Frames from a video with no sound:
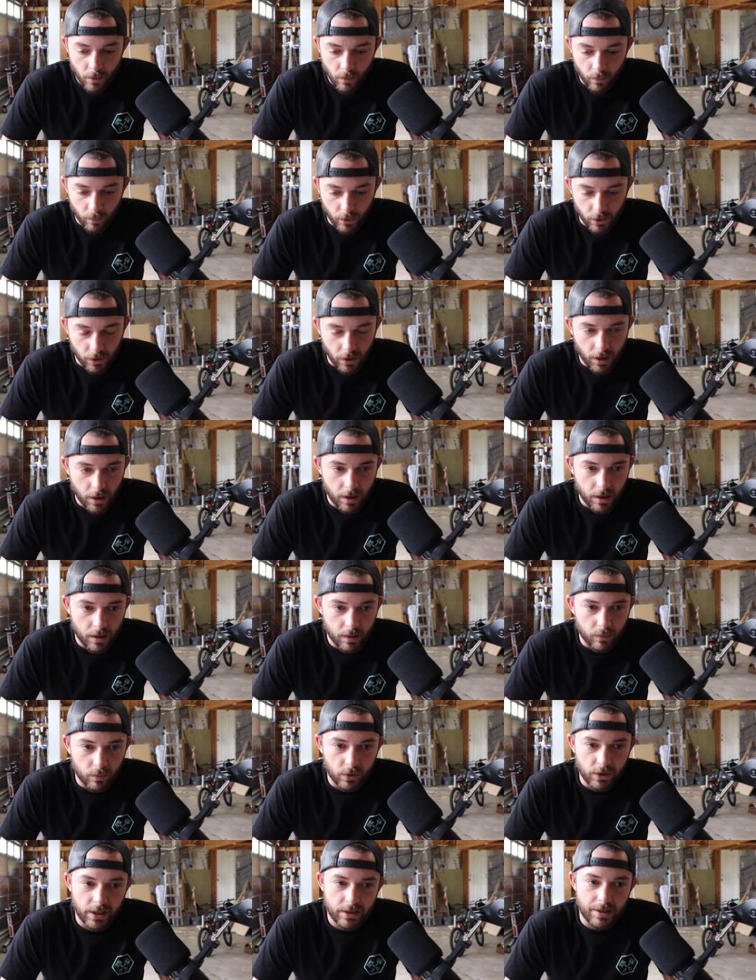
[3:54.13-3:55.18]

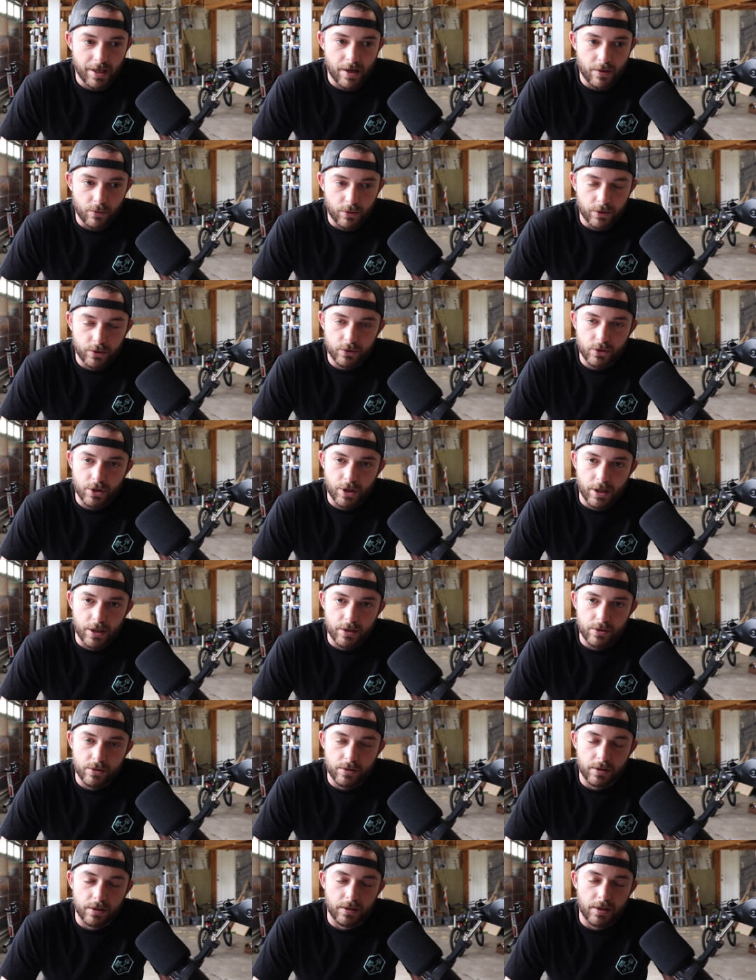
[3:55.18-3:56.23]
we'll get that oil
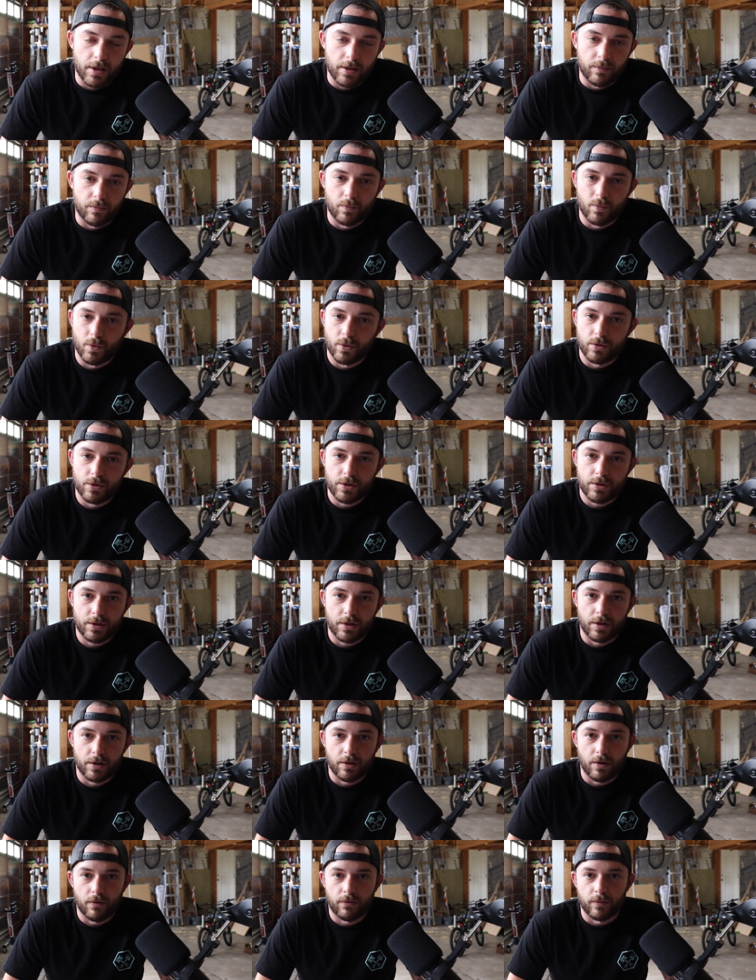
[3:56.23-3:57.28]
changed, and then we're just
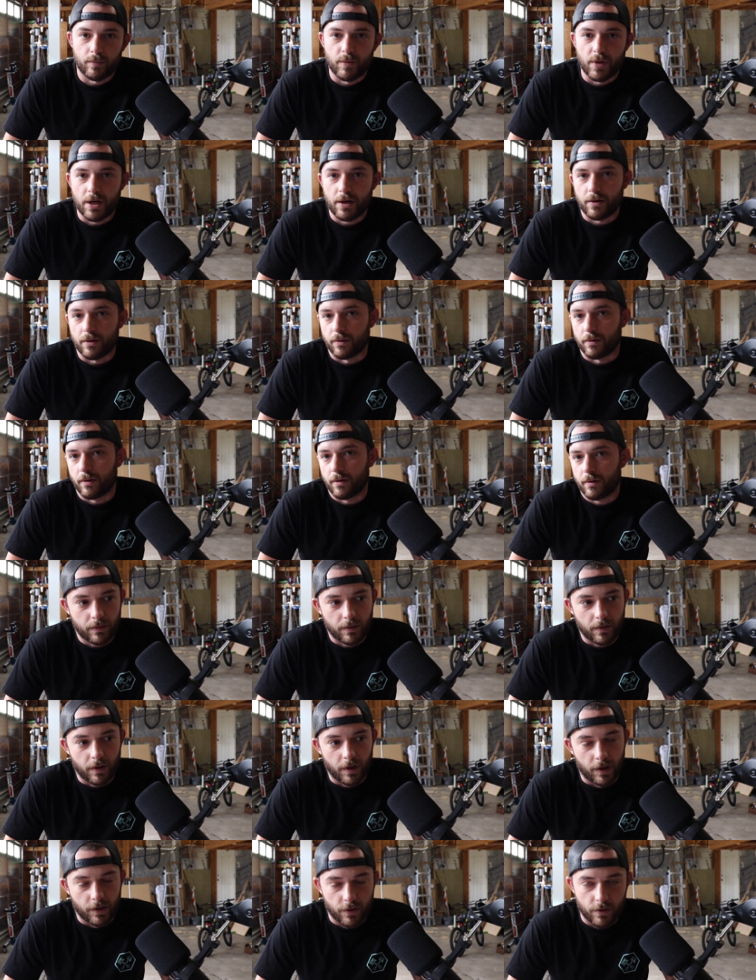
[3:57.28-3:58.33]
gonna go from there.
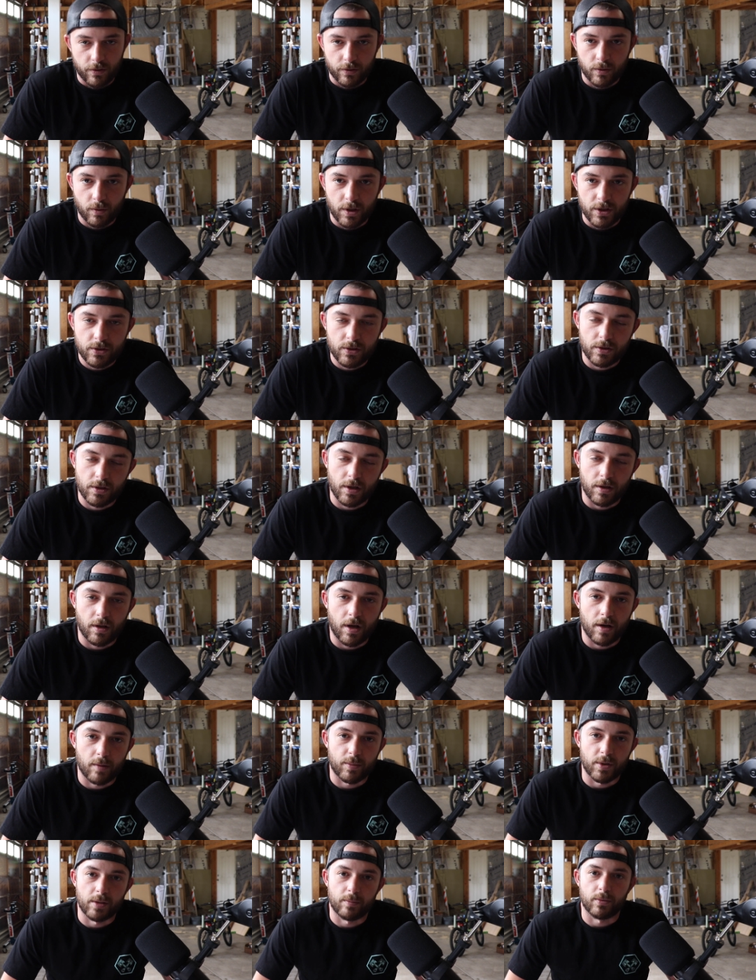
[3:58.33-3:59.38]
Another question that a lot
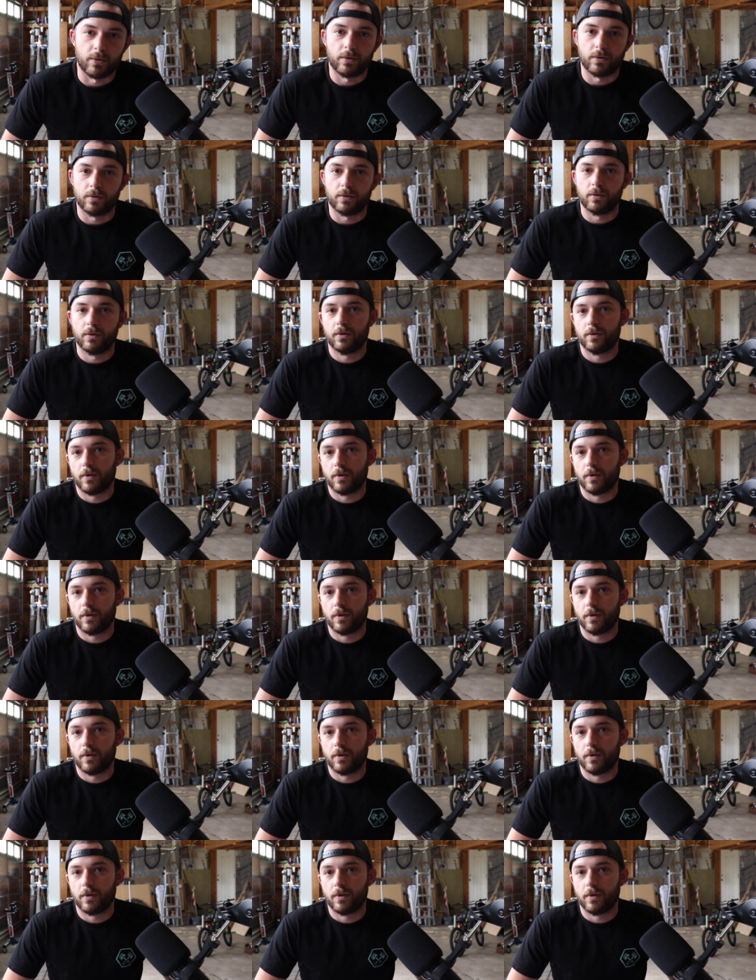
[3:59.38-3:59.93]
of people